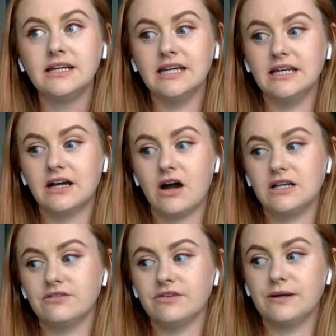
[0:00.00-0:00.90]
in a
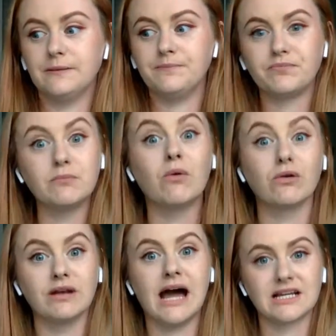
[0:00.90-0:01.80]
kind of a
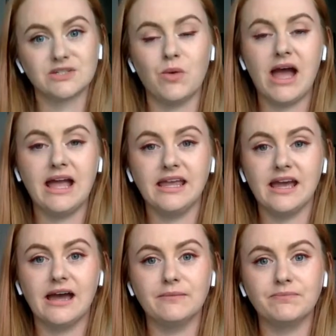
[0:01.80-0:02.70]
more relaxed
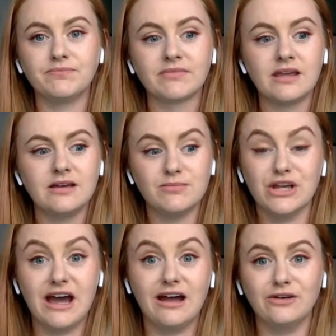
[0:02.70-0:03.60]
way.
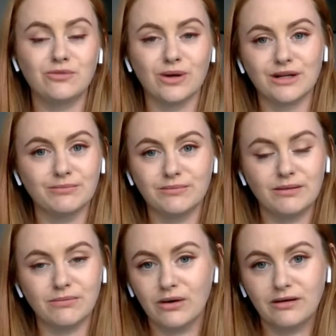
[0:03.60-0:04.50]
But yeah, I love working
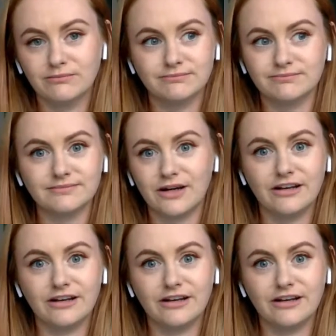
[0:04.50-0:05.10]
on